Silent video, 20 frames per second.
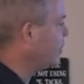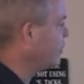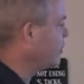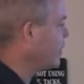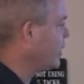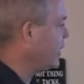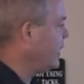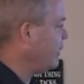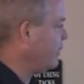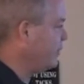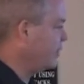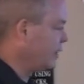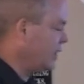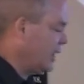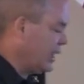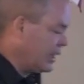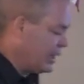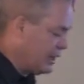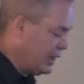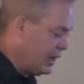grave. And a
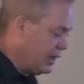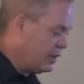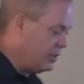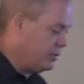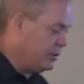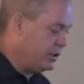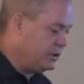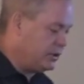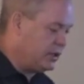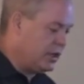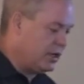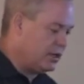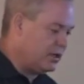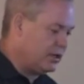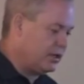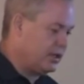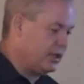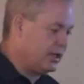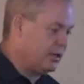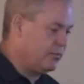lot of that will be done,
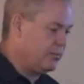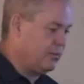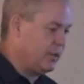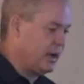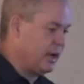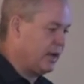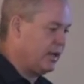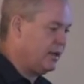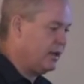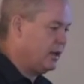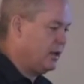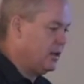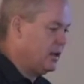again, by